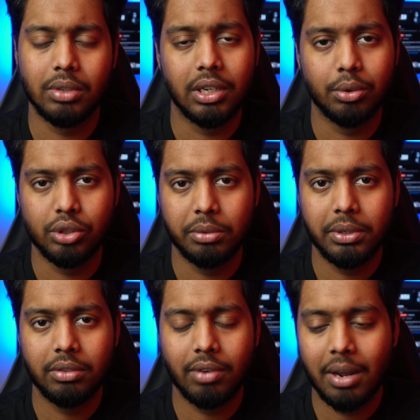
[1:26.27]
32
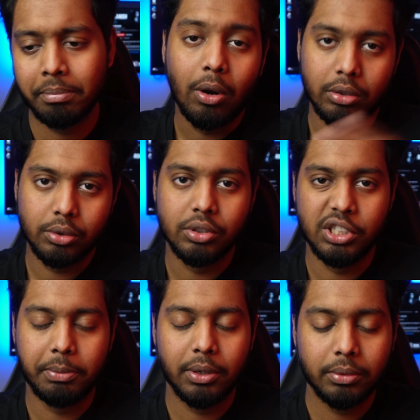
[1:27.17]
GB RAM and also
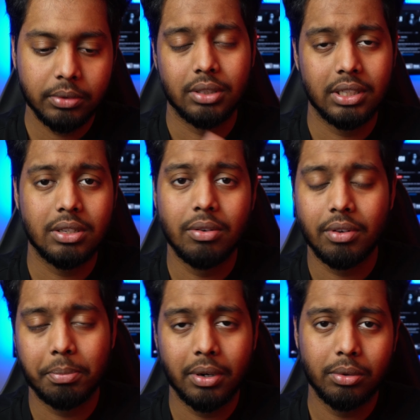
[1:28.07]
the GPU. So let's go and
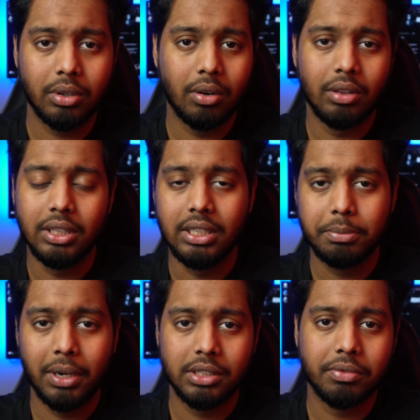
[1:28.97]
rip out all these
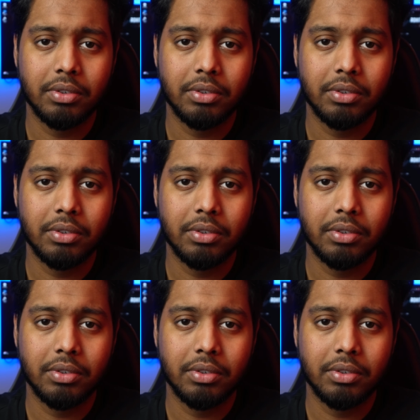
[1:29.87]
parts